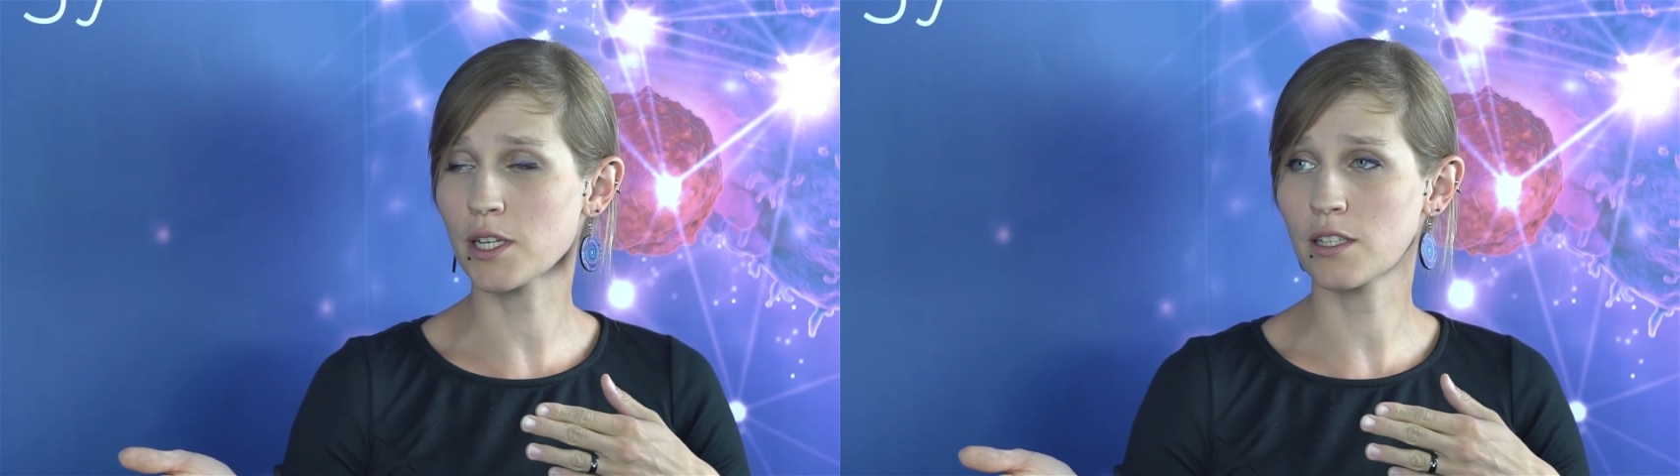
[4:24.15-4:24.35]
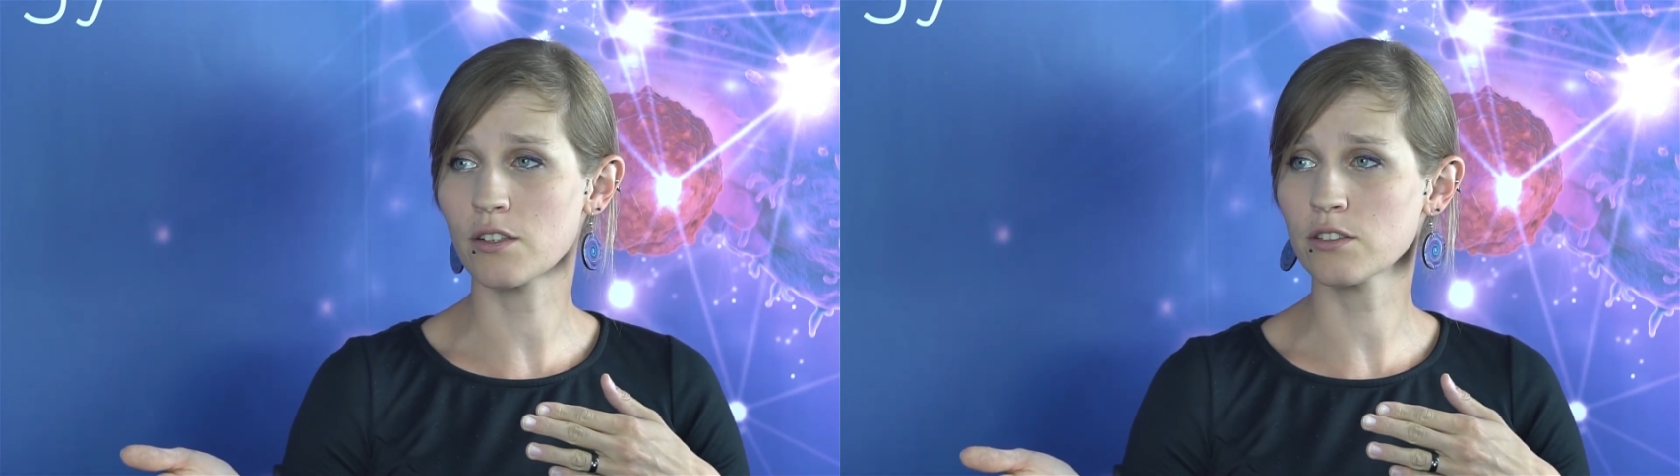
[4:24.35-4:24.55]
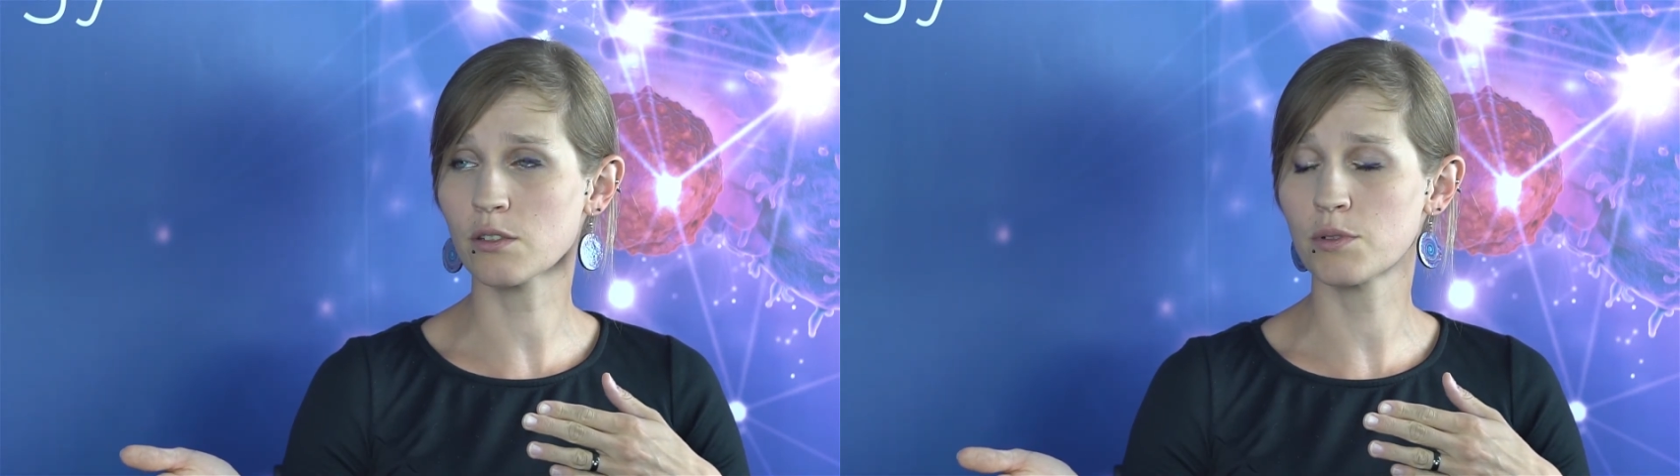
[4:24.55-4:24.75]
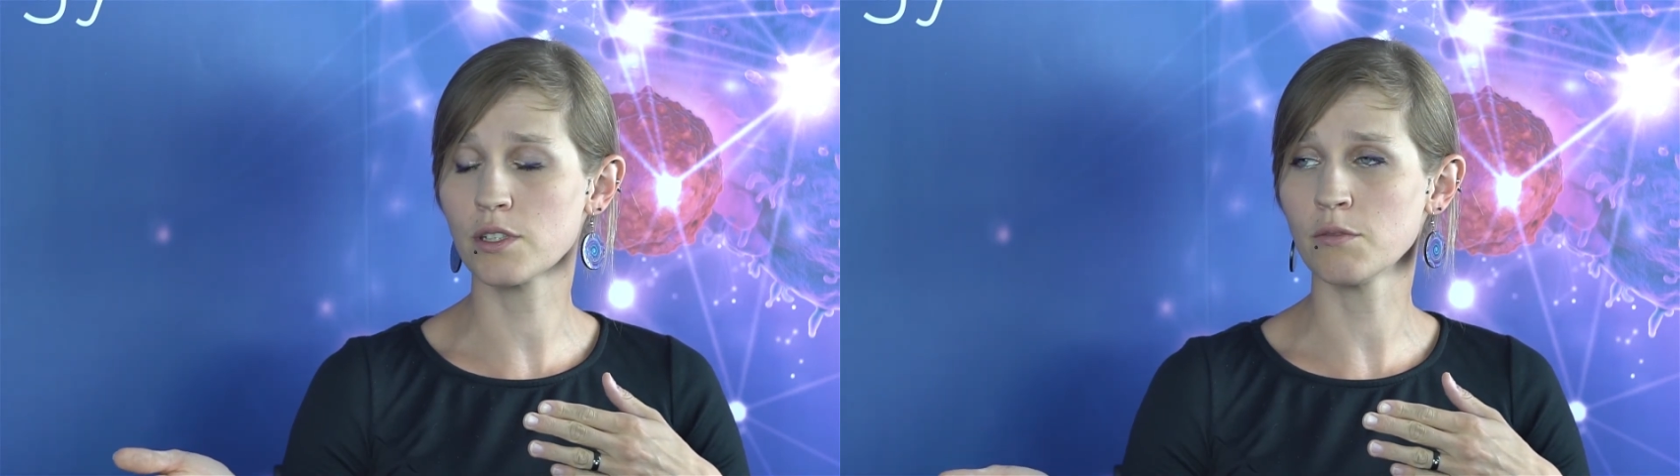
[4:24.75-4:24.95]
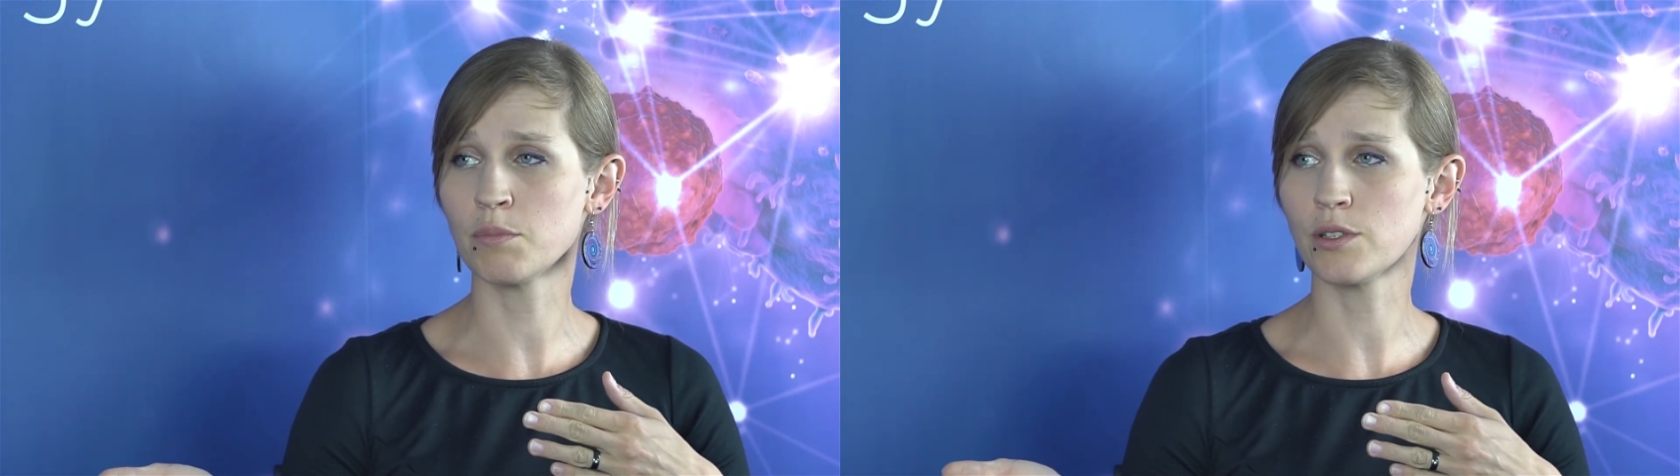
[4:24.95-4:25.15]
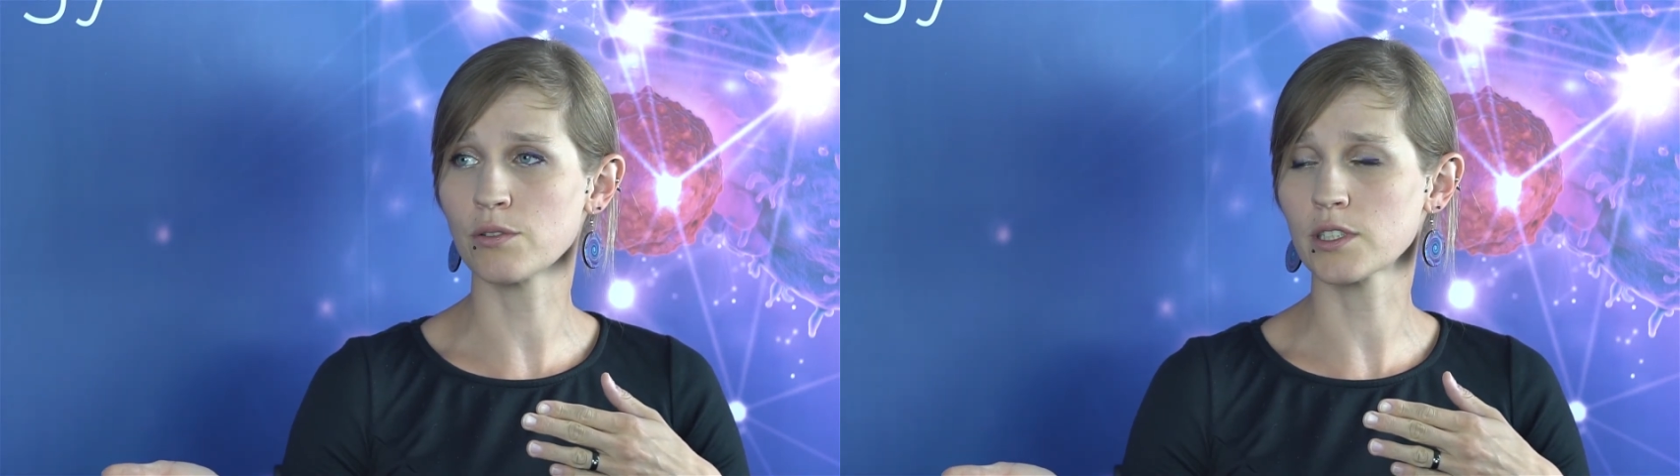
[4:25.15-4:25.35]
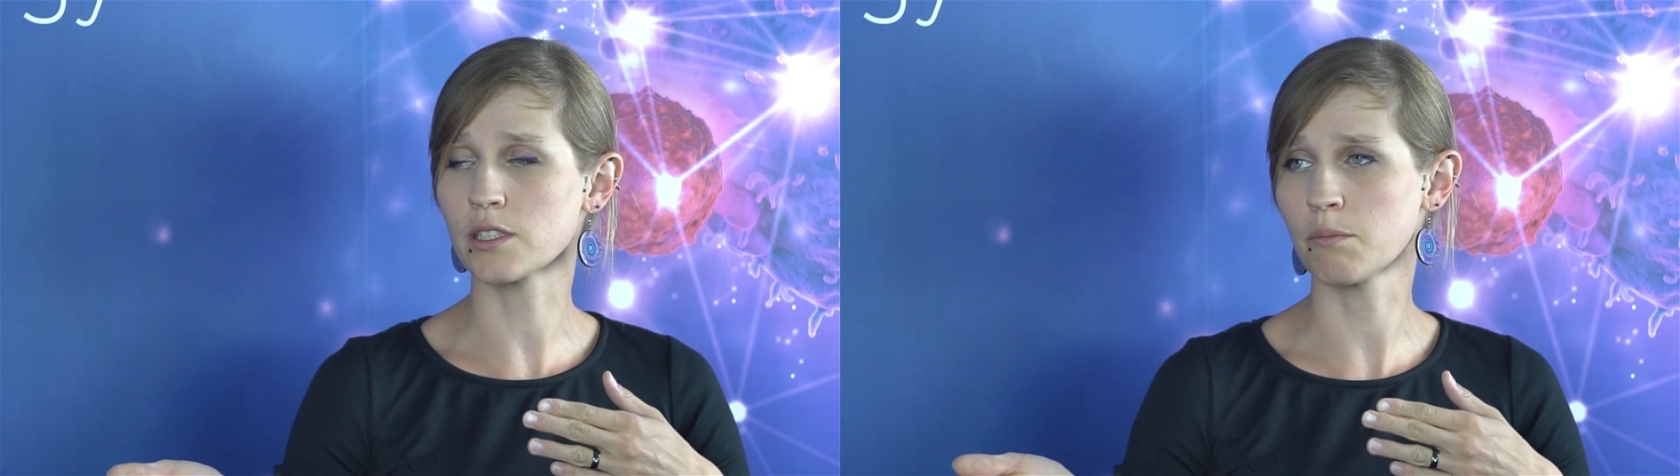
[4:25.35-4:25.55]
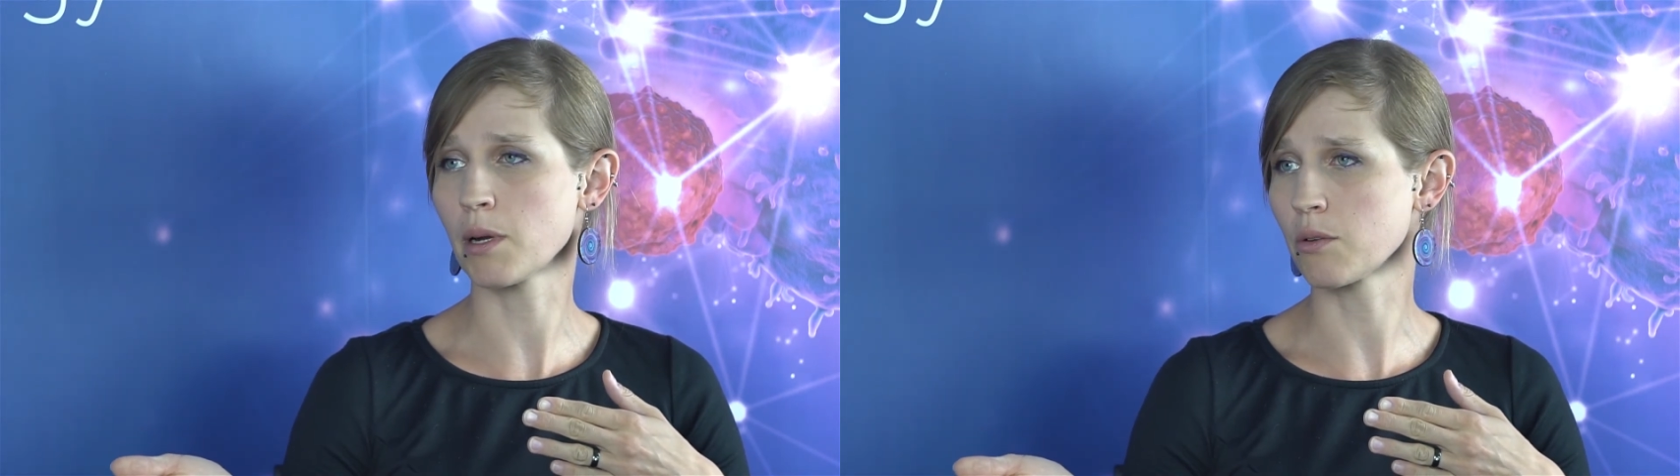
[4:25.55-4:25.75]
can also be used
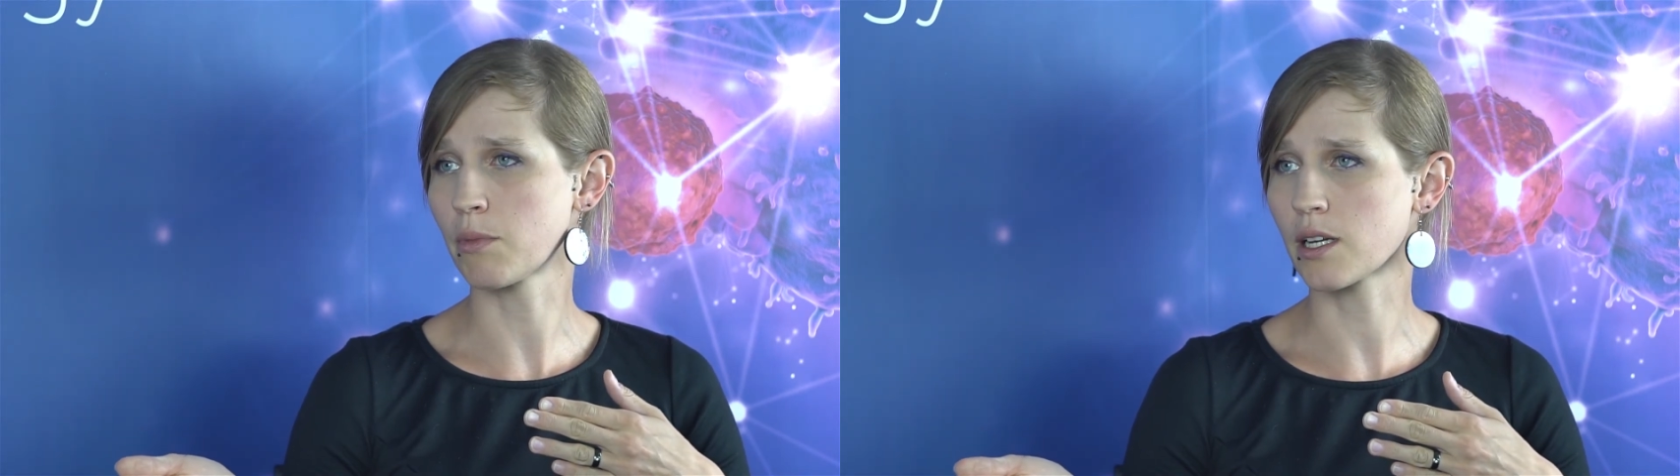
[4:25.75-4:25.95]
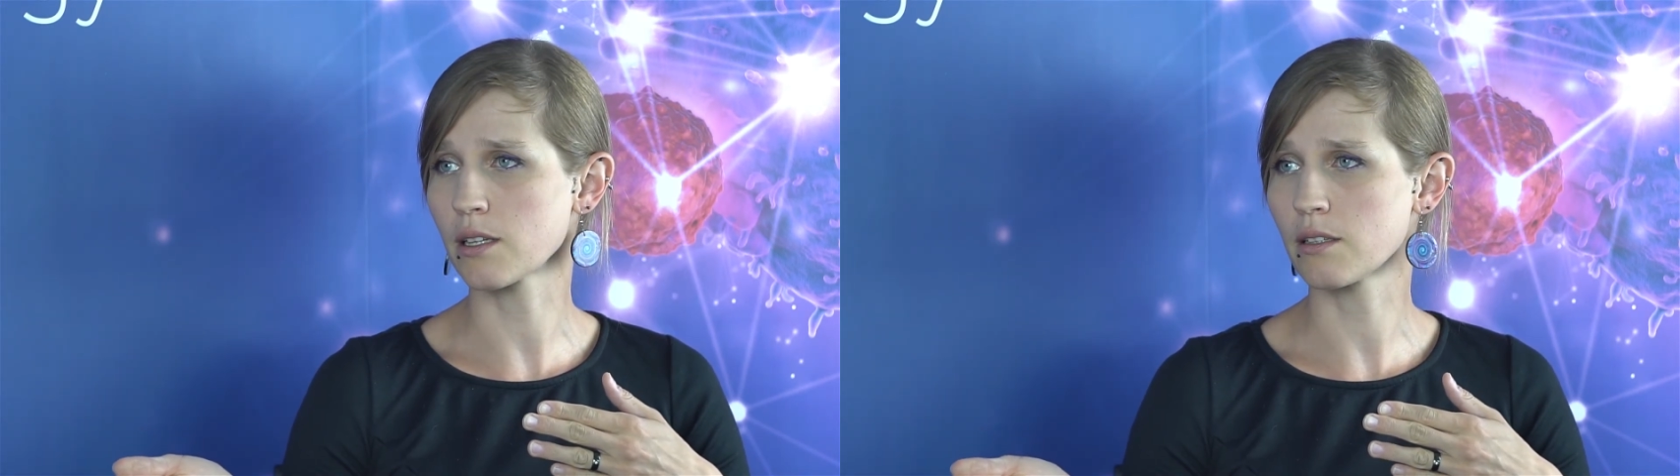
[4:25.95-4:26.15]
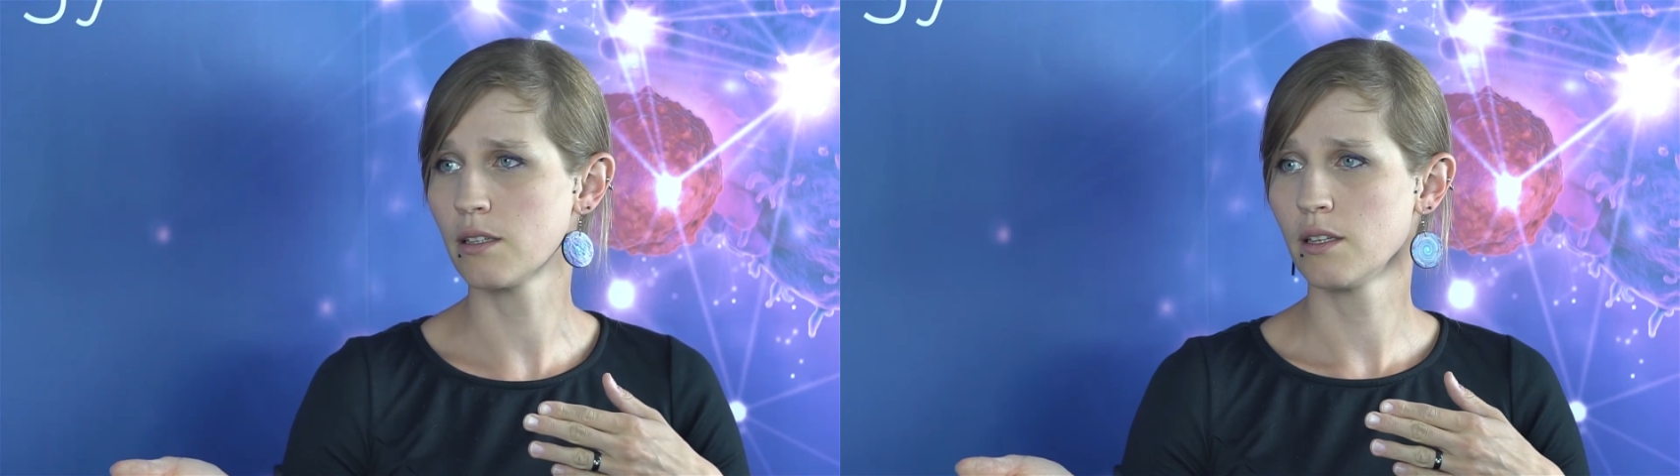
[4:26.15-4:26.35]
as a biomarker.